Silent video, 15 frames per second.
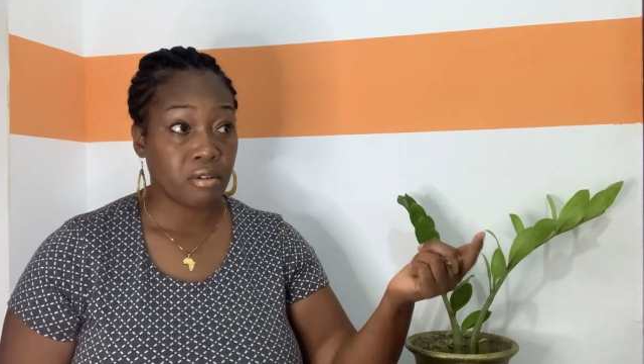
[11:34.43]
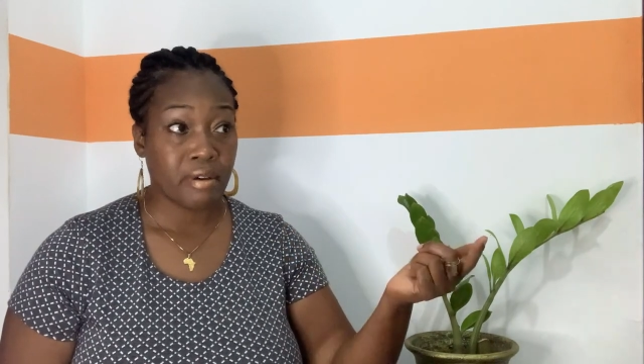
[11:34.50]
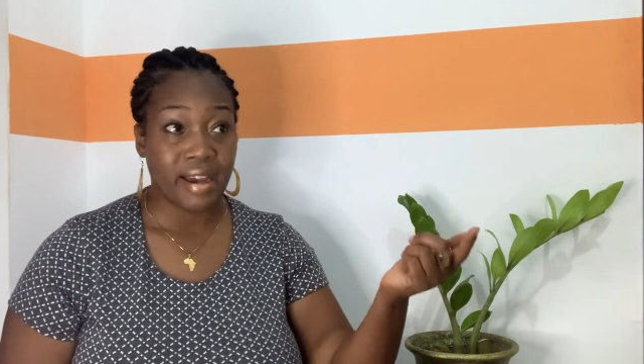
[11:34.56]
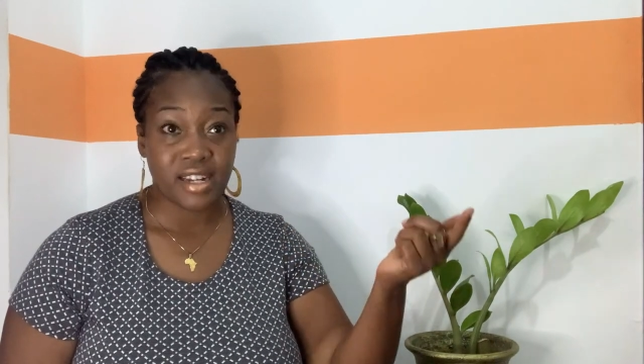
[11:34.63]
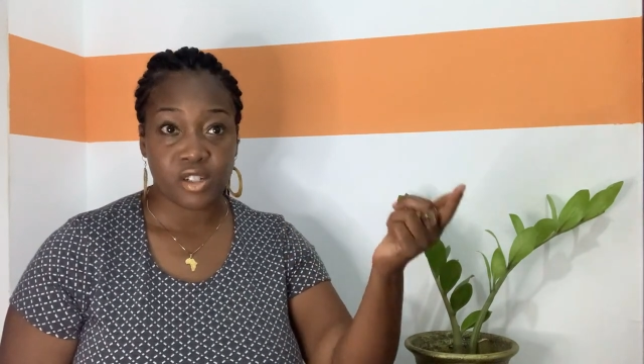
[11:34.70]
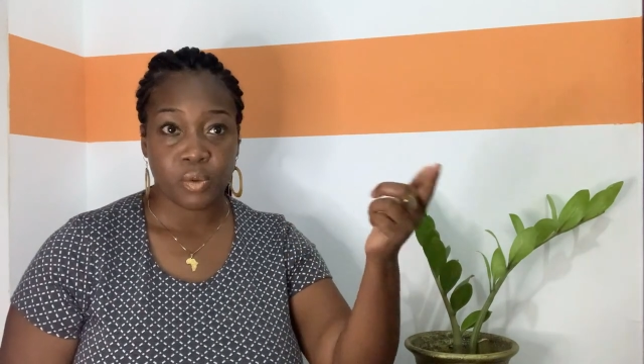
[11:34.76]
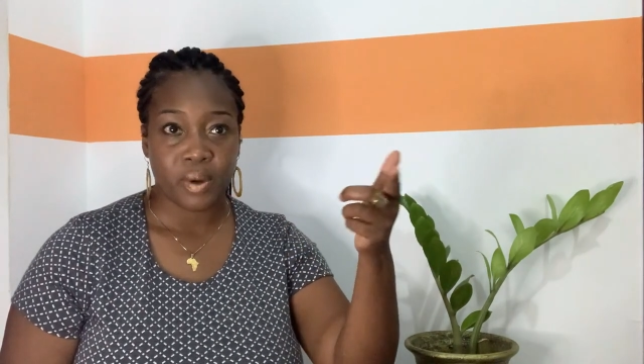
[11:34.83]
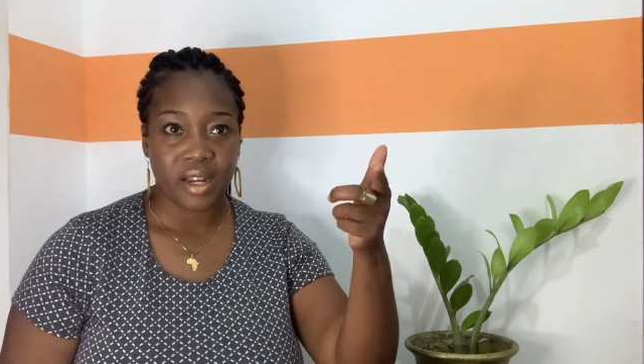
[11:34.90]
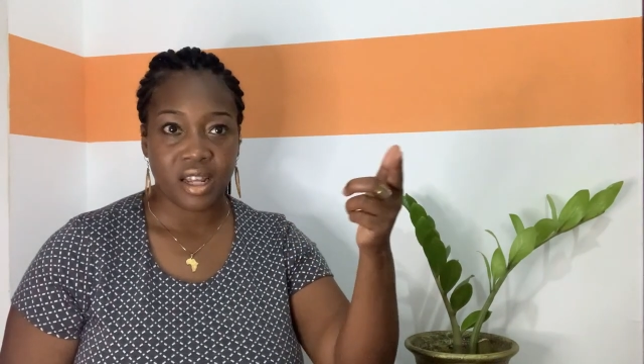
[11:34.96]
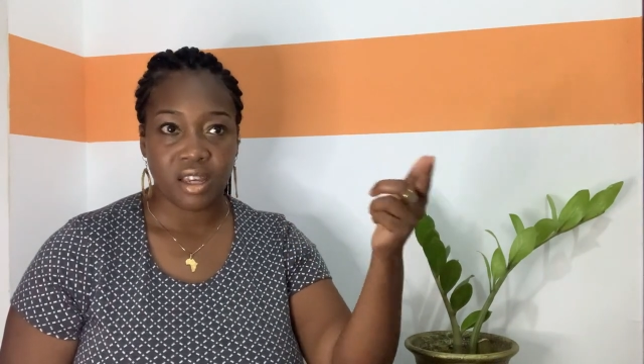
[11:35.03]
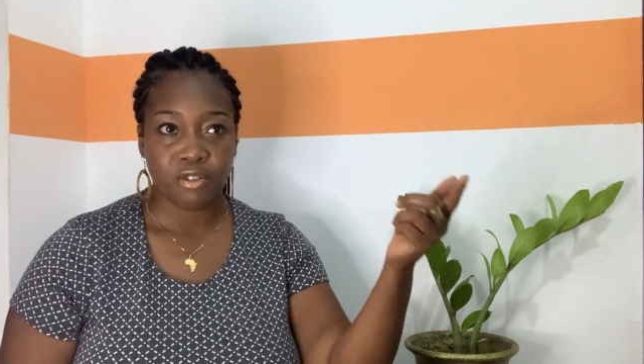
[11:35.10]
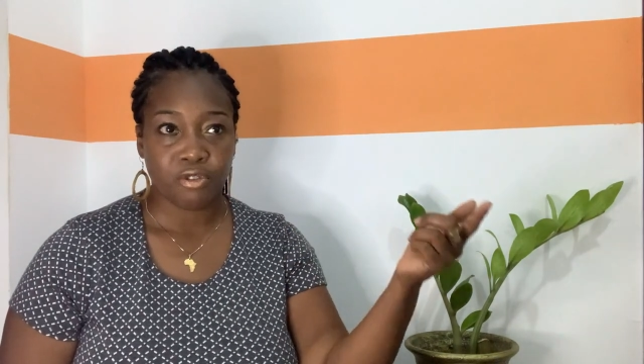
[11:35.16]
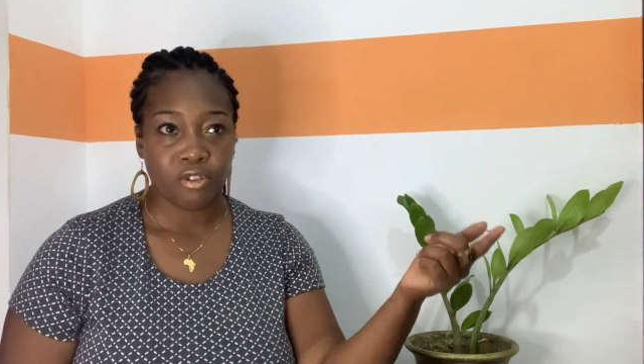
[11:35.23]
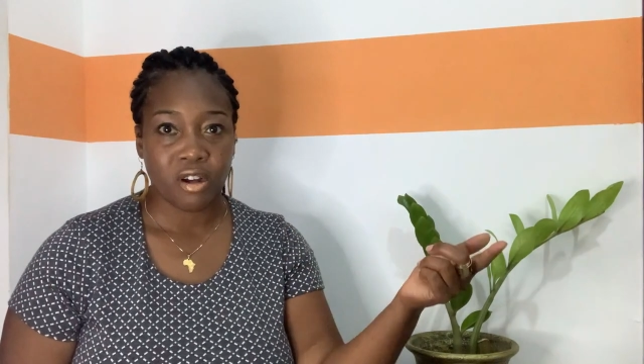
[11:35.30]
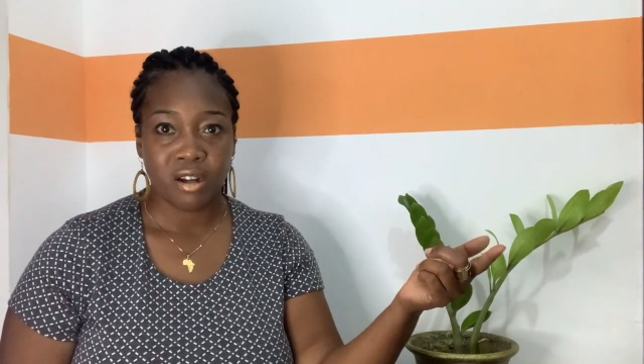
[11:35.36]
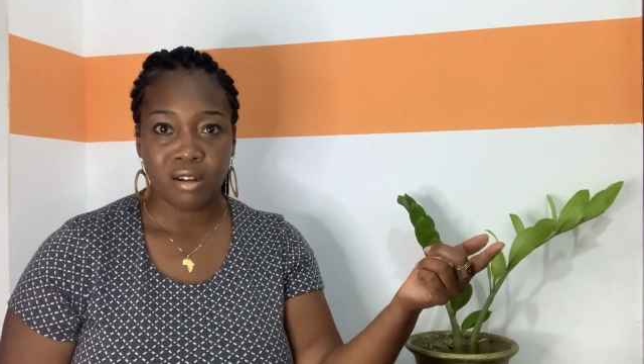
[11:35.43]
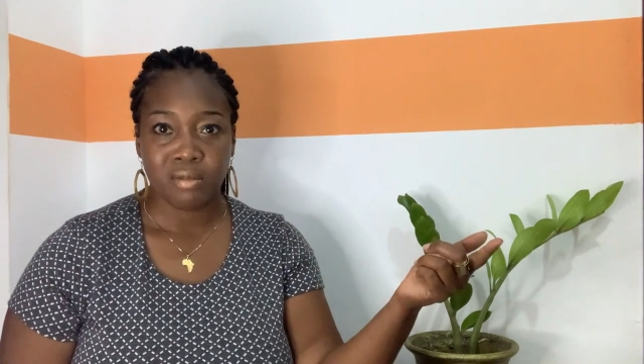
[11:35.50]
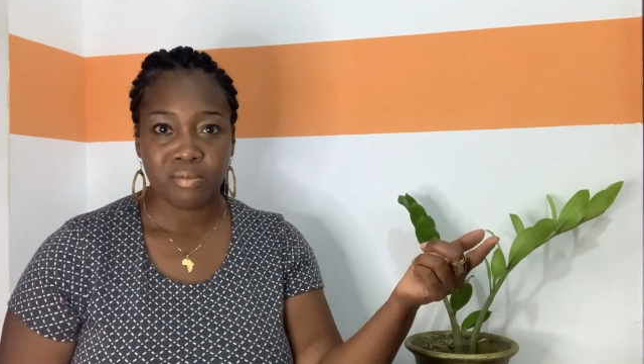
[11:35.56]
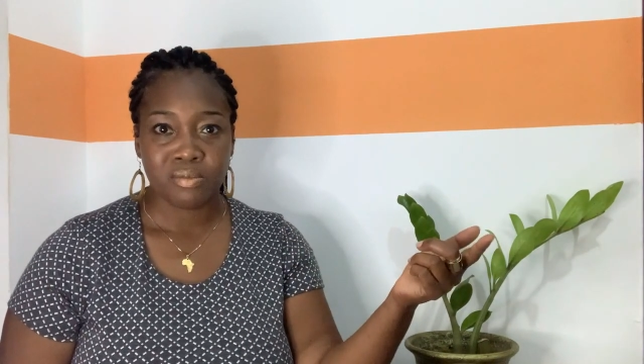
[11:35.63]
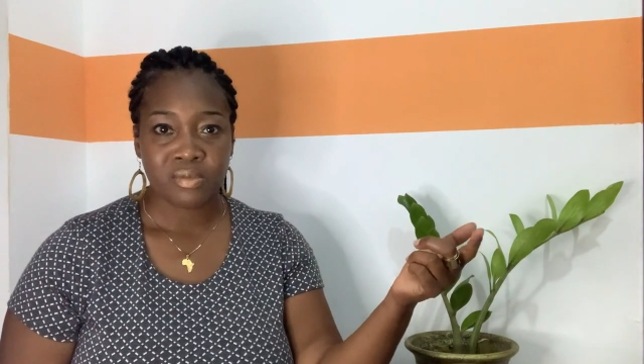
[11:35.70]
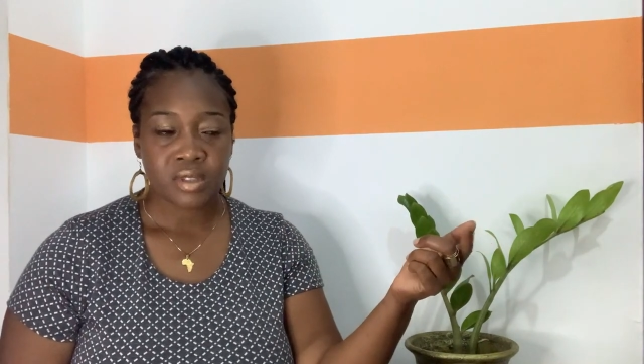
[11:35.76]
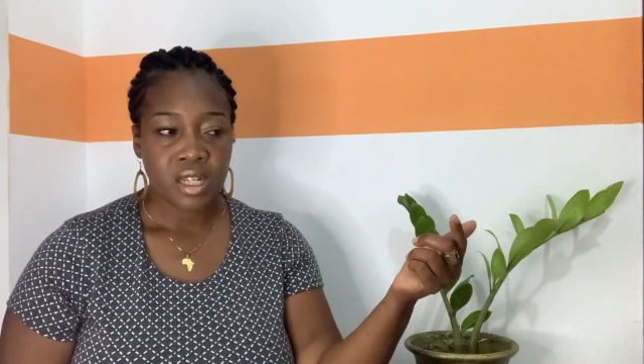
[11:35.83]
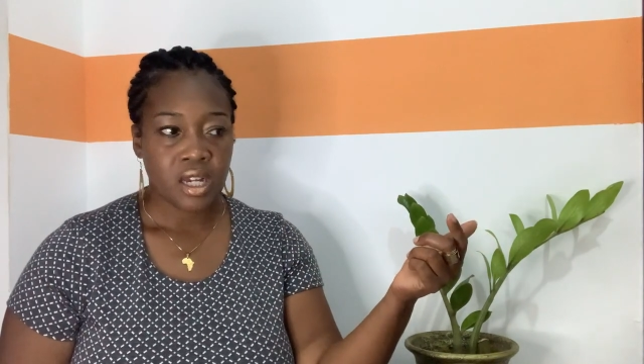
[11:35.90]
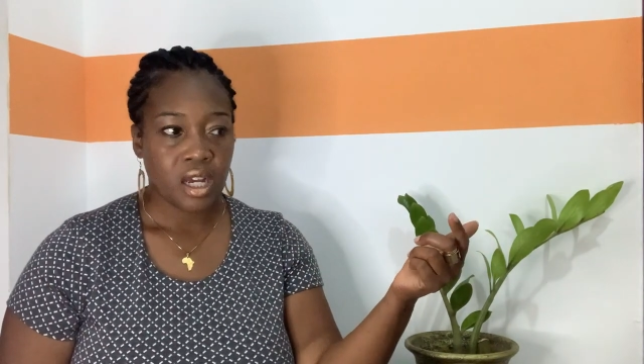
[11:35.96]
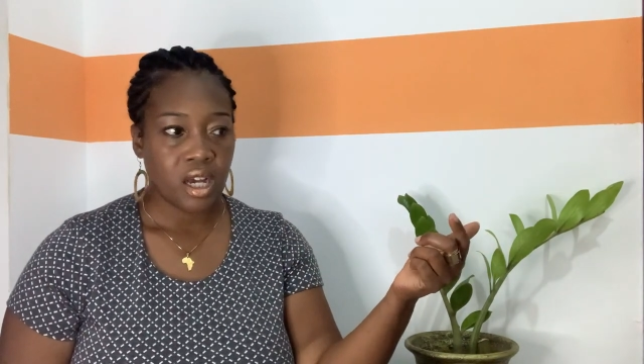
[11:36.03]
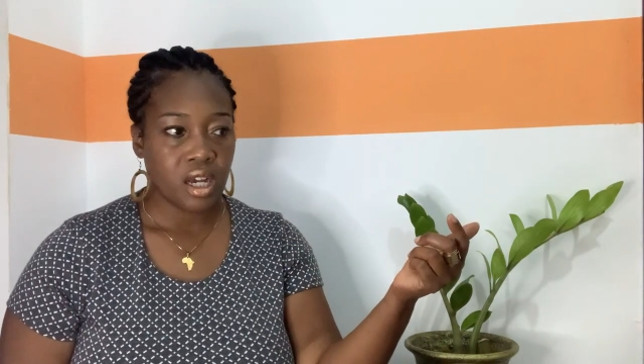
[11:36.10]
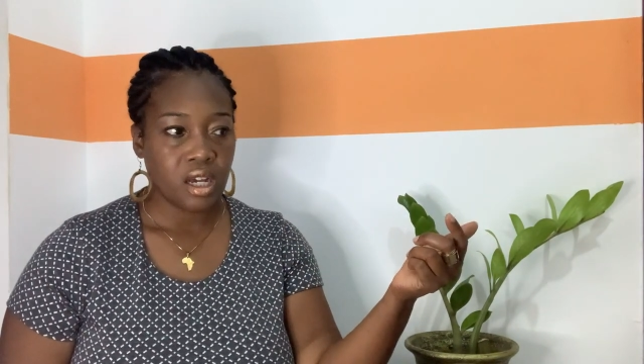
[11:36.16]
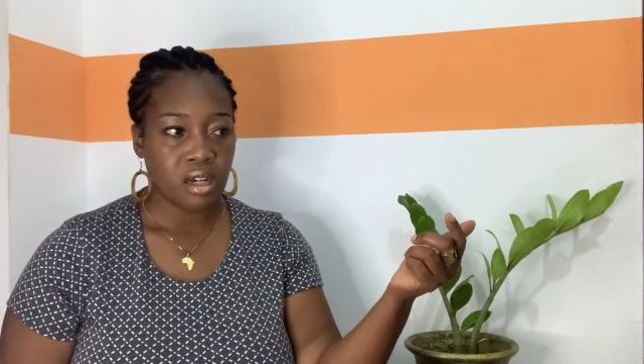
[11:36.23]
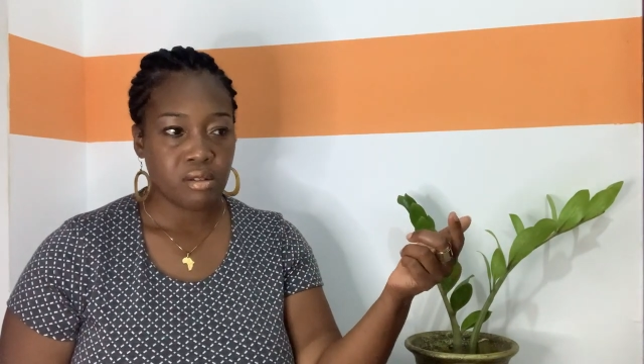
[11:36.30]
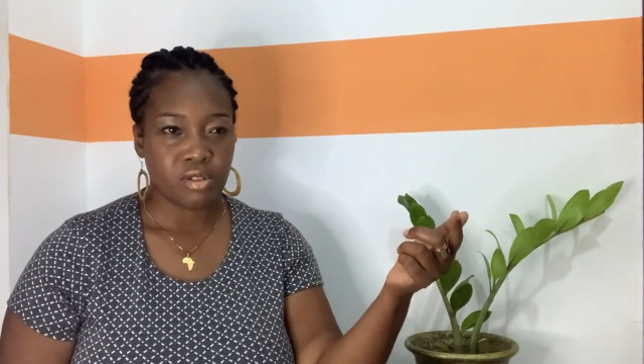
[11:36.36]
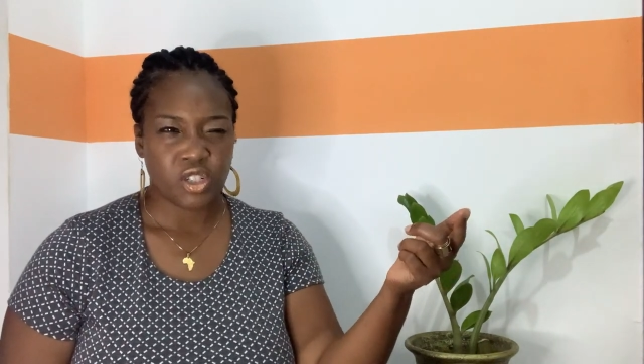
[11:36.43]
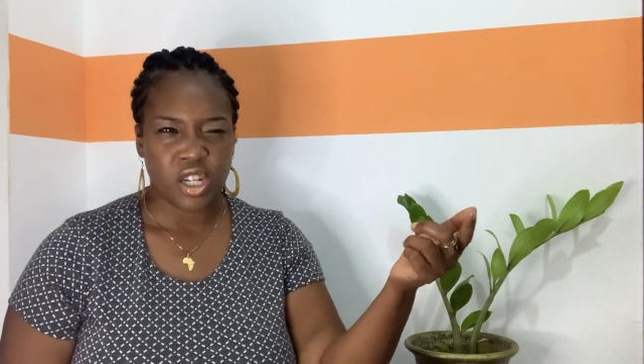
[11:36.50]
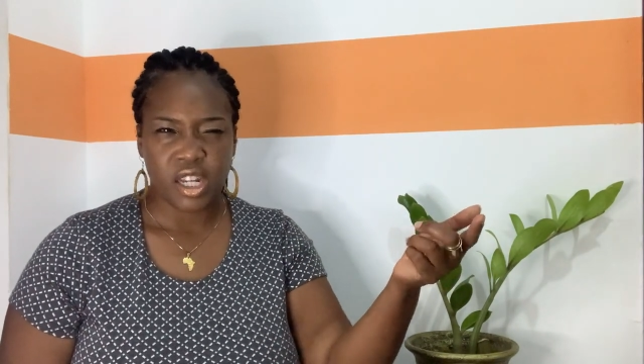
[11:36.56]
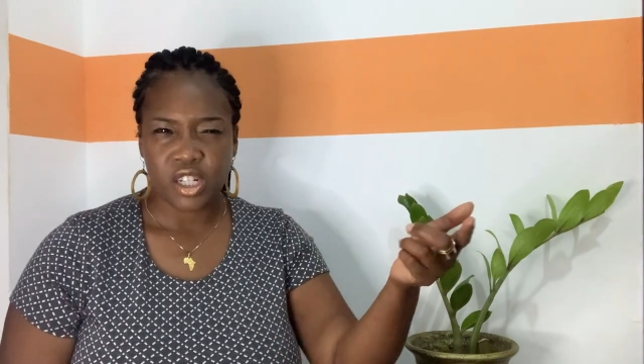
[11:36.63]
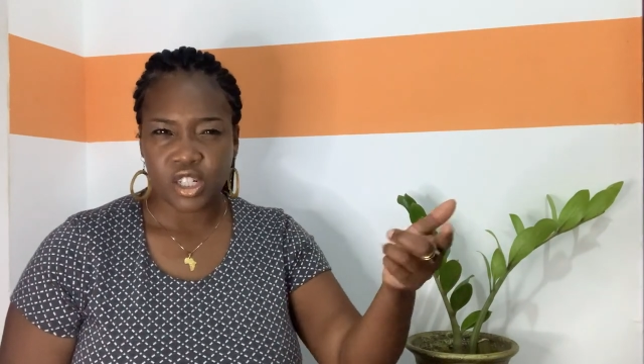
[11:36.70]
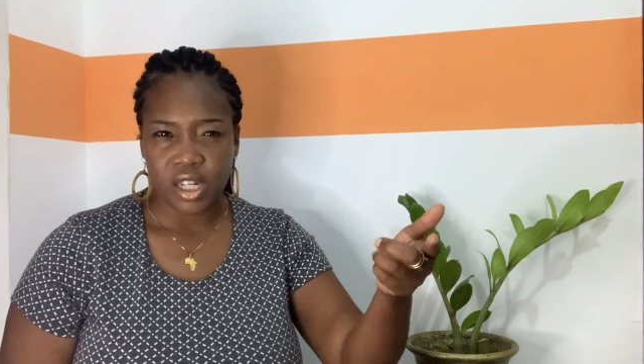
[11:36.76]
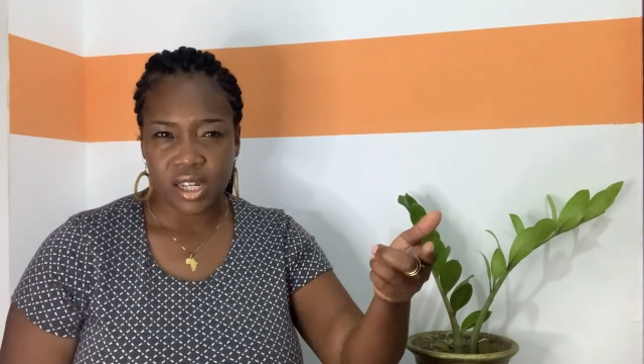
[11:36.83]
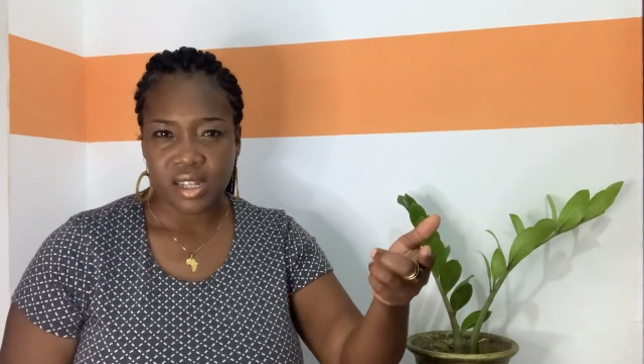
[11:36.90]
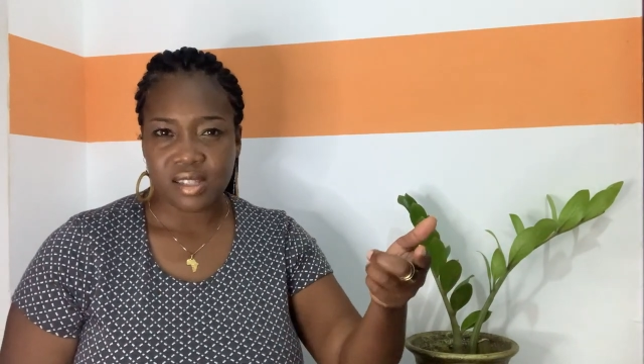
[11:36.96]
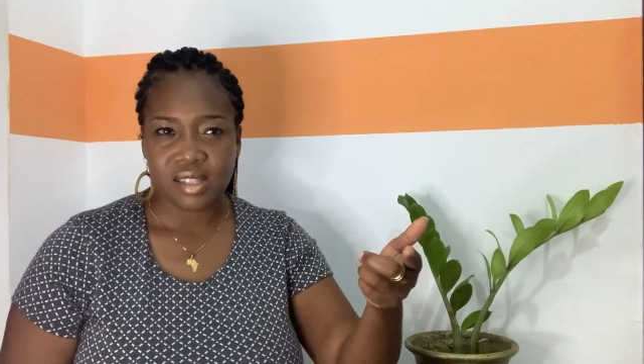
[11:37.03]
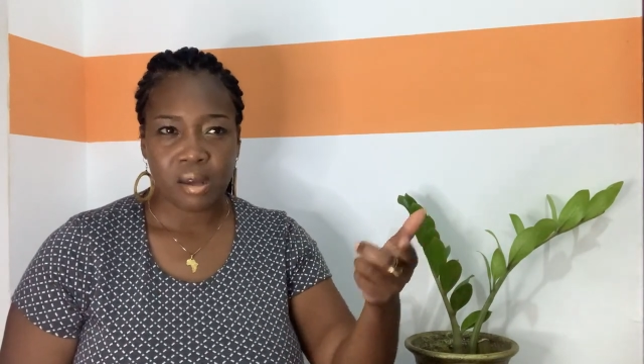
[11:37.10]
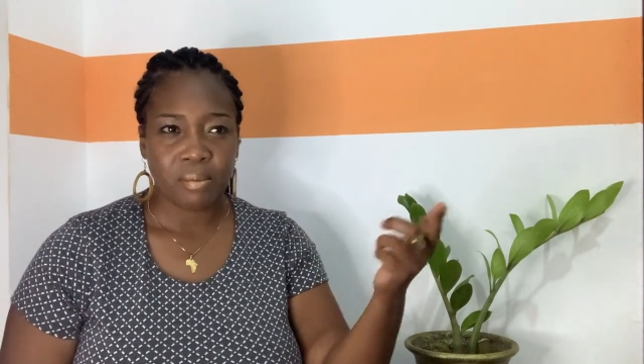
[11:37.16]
graduating from GHS,